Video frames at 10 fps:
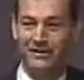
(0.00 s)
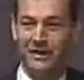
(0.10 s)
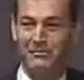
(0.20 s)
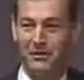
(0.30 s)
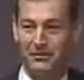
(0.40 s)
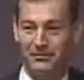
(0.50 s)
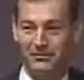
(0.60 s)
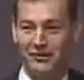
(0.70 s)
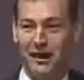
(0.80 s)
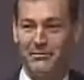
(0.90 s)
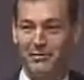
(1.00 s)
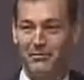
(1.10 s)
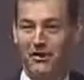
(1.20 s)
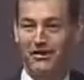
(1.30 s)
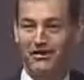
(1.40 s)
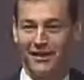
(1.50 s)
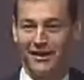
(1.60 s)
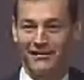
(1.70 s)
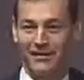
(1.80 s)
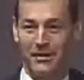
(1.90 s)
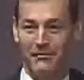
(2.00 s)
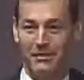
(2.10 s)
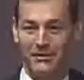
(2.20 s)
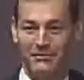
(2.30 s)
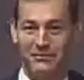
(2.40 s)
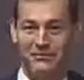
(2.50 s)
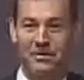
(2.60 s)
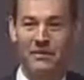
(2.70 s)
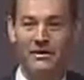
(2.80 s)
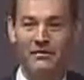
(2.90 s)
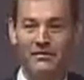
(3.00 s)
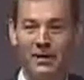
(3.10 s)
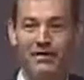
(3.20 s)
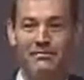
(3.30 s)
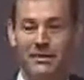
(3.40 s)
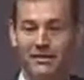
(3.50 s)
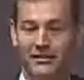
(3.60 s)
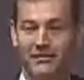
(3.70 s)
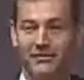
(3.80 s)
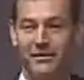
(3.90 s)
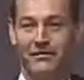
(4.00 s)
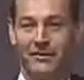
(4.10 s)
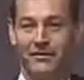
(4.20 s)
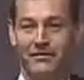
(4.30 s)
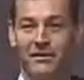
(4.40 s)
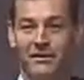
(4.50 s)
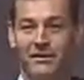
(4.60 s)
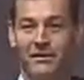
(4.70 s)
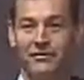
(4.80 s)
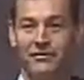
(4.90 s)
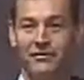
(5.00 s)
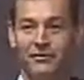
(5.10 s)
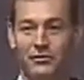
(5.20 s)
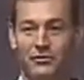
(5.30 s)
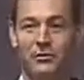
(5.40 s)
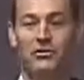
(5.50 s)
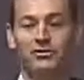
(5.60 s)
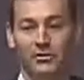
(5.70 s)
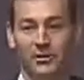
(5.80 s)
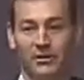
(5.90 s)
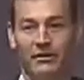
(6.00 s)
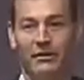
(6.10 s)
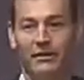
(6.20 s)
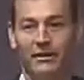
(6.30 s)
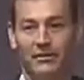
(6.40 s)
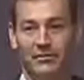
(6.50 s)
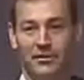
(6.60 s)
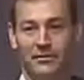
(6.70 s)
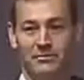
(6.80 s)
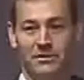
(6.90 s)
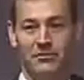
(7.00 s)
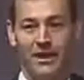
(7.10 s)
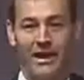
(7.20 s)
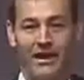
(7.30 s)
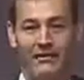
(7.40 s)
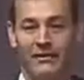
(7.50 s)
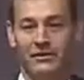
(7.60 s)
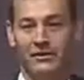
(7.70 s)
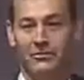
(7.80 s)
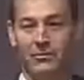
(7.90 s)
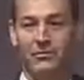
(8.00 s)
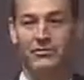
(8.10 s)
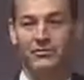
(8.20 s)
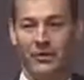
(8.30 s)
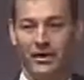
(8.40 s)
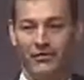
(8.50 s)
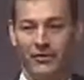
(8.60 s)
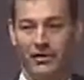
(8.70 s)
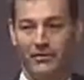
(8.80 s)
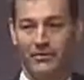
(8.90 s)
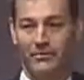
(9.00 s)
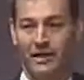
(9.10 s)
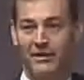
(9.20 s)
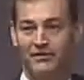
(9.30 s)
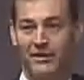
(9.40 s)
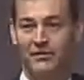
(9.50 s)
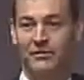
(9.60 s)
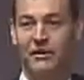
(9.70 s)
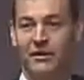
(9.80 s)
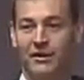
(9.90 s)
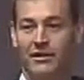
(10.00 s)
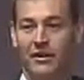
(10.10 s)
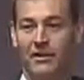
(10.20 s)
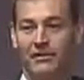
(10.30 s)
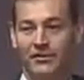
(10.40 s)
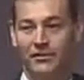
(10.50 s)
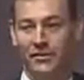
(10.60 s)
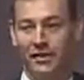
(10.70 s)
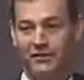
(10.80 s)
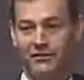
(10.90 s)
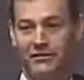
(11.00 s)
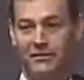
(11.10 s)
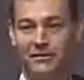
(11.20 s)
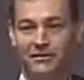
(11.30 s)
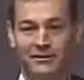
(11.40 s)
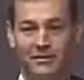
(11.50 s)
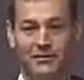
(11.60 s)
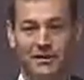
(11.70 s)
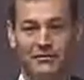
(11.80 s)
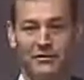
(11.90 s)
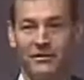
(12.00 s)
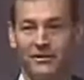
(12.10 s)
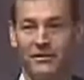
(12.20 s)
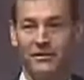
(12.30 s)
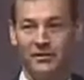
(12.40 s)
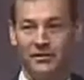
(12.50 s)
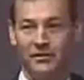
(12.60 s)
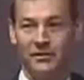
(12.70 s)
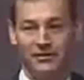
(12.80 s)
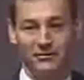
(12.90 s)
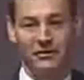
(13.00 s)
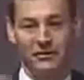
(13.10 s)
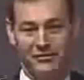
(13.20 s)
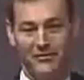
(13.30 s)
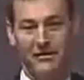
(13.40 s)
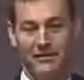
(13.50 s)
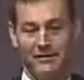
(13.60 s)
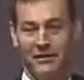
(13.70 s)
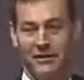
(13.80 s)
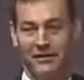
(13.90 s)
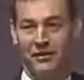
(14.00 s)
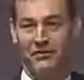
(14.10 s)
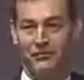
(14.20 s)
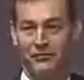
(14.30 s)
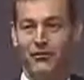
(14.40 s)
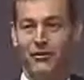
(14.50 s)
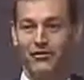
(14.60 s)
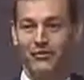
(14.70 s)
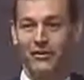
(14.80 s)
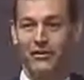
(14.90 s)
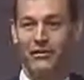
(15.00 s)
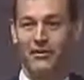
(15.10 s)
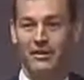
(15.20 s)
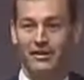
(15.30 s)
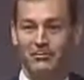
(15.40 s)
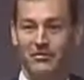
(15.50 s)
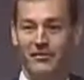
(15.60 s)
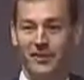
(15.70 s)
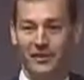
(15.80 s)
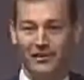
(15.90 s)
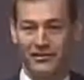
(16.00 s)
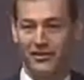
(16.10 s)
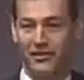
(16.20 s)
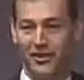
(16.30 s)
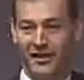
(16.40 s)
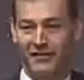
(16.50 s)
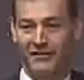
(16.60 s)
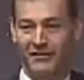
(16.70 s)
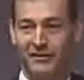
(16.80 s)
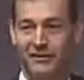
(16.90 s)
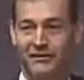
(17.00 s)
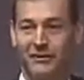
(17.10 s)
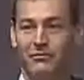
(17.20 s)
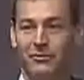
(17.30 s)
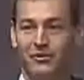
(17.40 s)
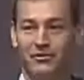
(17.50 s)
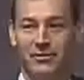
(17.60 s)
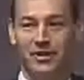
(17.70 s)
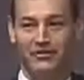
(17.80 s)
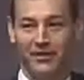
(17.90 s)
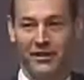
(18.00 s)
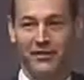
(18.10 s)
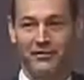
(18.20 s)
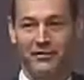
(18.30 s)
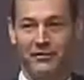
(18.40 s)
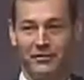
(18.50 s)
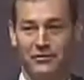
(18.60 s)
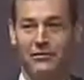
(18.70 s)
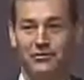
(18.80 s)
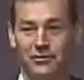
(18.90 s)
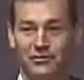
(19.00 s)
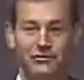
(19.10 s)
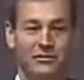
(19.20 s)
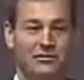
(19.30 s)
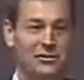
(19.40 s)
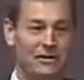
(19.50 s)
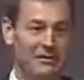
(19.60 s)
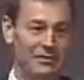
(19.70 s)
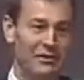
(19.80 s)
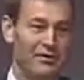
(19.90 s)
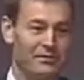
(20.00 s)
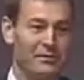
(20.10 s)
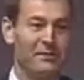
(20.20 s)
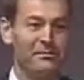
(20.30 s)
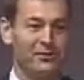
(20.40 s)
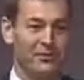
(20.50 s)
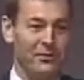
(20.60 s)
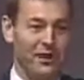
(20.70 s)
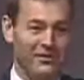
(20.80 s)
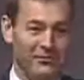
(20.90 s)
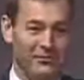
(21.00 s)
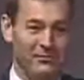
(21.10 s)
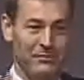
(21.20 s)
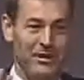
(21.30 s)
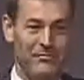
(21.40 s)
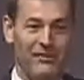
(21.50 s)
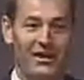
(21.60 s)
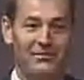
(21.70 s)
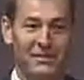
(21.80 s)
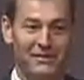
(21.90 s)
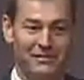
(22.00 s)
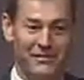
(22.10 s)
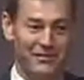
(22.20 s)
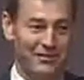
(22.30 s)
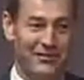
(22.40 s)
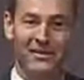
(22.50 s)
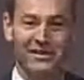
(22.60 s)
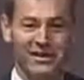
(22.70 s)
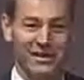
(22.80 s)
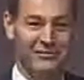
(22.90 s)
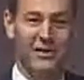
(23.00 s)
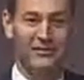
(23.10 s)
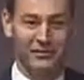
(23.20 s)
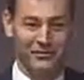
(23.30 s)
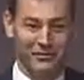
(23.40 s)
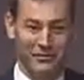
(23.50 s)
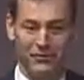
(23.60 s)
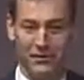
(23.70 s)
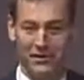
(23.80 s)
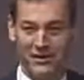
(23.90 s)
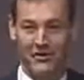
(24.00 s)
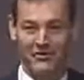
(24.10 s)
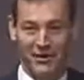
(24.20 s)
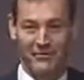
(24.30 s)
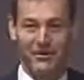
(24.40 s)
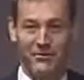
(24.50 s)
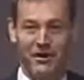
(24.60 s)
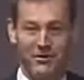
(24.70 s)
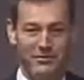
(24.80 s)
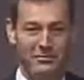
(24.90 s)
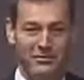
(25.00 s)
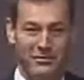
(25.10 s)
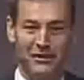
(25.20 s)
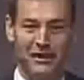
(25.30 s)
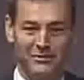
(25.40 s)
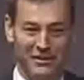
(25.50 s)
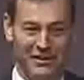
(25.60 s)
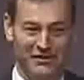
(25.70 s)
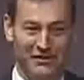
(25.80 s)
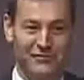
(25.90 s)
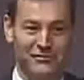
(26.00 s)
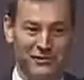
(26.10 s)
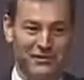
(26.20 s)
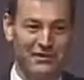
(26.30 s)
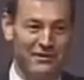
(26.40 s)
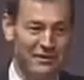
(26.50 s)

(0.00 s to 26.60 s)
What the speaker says: but I'm going to stop and wake you guys up because there's 5 minutes of this that is just crucial in terms of accurately risk stratifying your patients, and all of you guys are as you're going to see in a minute, on the forefront of preventing cardiac disease, and risk stratification is crucial. So if you're going to sleep through the rest, there's about 5 minutes in here, has nothing to do with radiology. I'm going to wake you up and you got to pay attention.